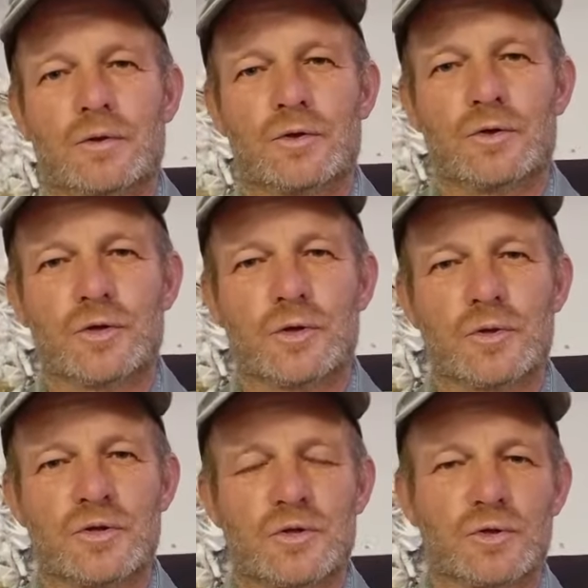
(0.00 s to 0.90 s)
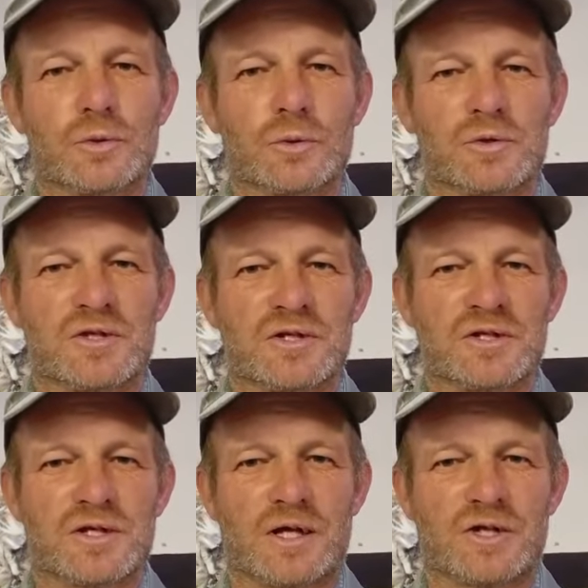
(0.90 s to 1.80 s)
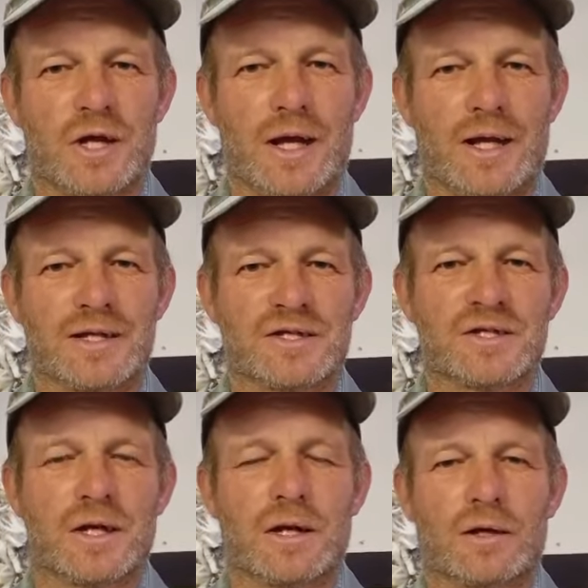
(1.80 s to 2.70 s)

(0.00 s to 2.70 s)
to use tools such as